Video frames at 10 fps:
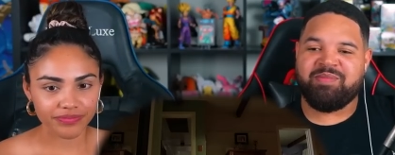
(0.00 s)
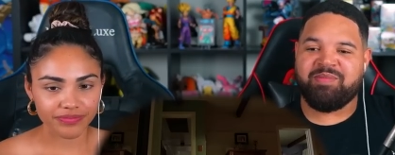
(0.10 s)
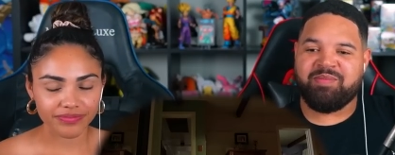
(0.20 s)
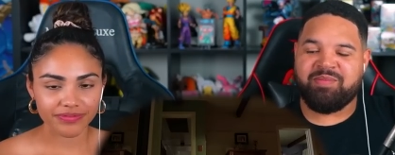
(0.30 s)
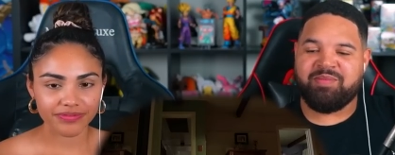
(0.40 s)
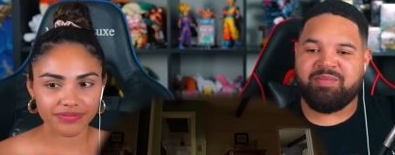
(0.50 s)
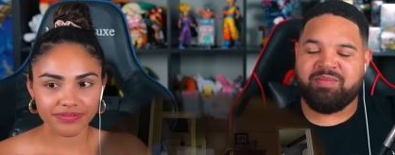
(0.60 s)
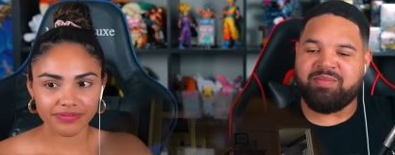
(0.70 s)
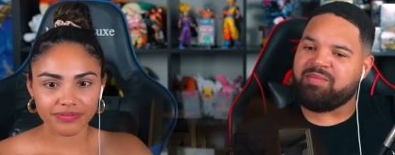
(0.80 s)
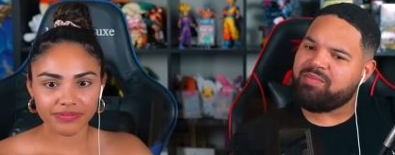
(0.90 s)

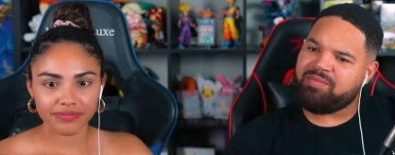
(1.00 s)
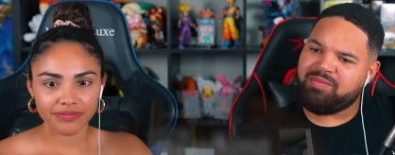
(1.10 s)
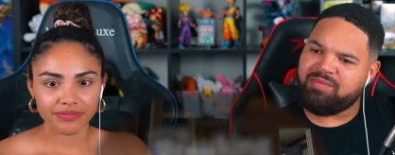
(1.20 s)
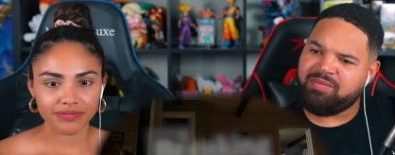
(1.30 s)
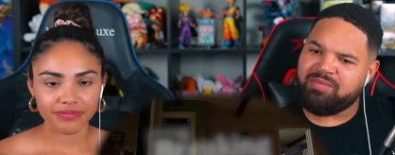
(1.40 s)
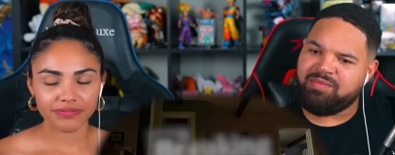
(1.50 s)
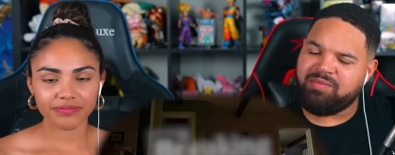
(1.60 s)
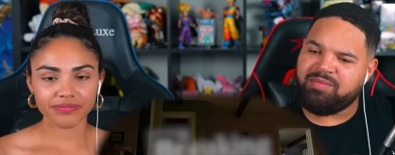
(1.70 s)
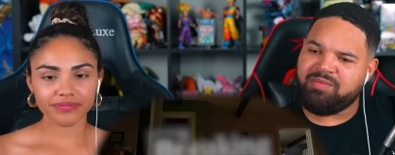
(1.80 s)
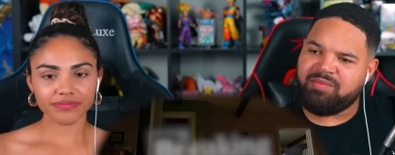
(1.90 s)

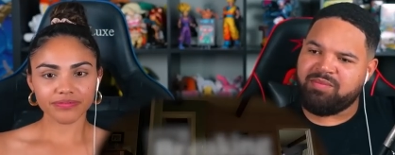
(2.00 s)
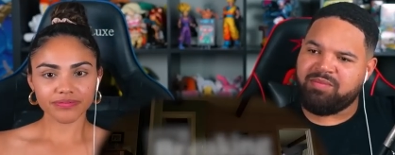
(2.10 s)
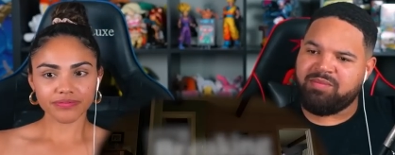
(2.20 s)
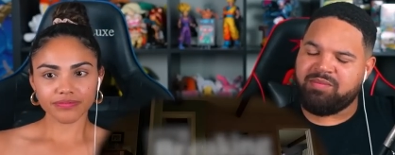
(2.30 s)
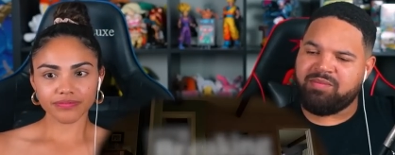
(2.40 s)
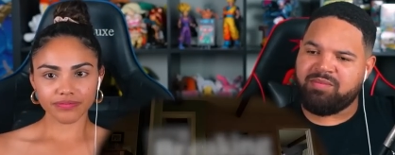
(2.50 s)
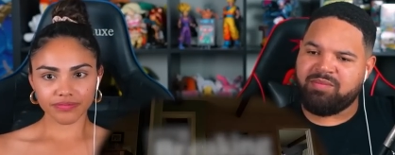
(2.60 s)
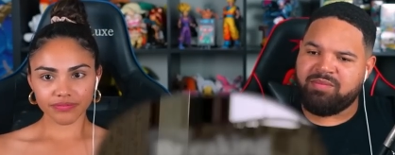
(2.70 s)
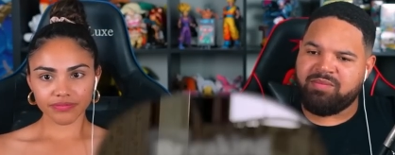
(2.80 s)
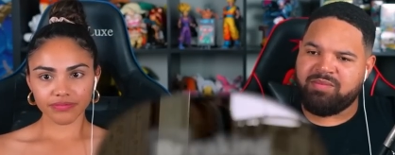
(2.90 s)
Nobody speaks.